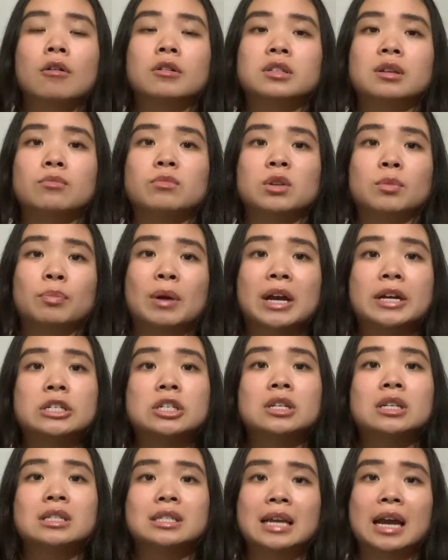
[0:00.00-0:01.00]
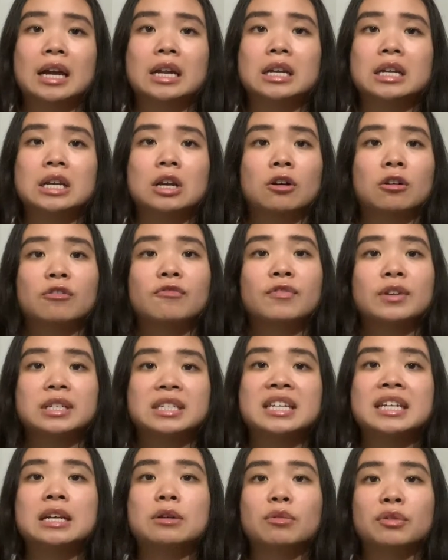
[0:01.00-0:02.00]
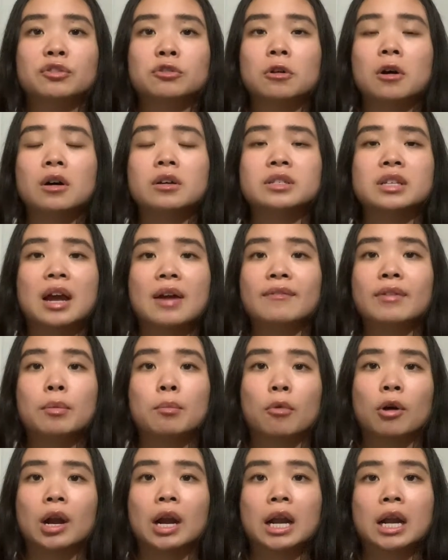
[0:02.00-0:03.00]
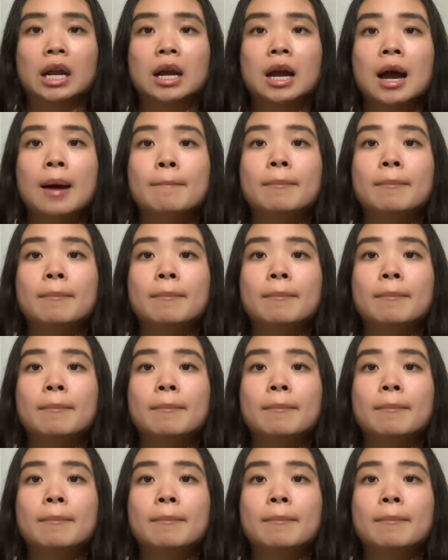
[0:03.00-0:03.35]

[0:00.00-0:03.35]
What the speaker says: or some depression, anxiety, or fatigue withdrawals every morning.